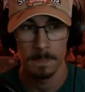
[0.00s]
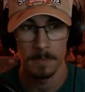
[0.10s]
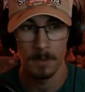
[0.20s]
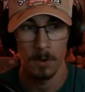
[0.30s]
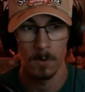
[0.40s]

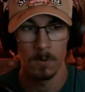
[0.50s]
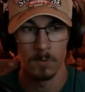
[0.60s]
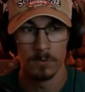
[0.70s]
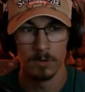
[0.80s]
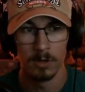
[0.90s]
Oh
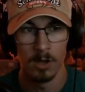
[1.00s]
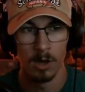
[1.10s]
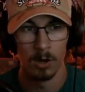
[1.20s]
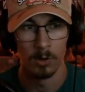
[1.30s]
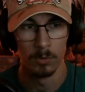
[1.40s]

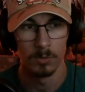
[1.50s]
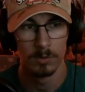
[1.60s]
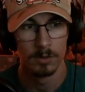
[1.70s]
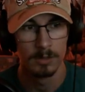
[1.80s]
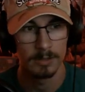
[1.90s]
no.
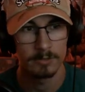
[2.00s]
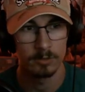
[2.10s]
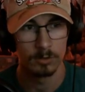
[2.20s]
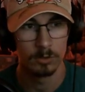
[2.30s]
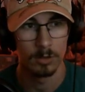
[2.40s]
It's
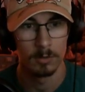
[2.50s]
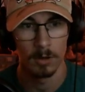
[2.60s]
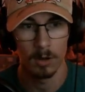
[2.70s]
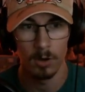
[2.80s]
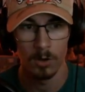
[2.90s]
a...
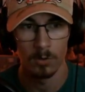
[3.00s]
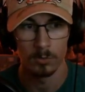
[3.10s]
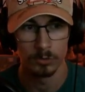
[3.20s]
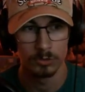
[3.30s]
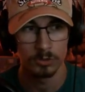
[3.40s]
oh
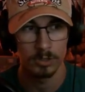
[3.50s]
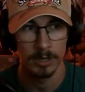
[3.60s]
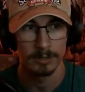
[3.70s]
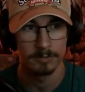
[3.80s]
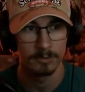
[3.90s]

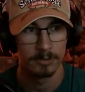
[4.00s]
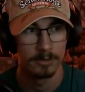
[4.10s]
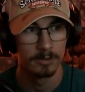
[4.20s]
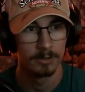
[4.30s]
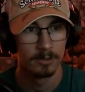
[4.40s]
shit.
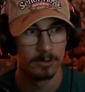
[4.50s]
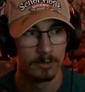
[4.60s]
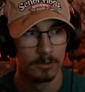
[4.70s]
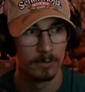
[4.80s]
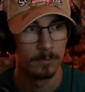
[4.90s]

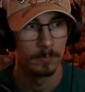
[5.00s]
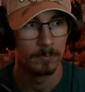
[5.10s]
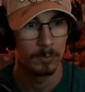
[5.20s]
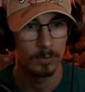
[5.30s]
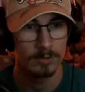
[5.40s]

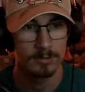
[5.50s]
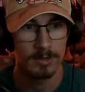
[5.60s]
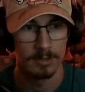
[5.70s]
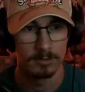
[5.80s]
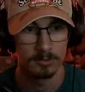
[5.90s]
What is
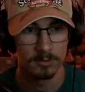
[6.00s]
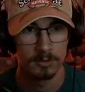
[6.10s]
this?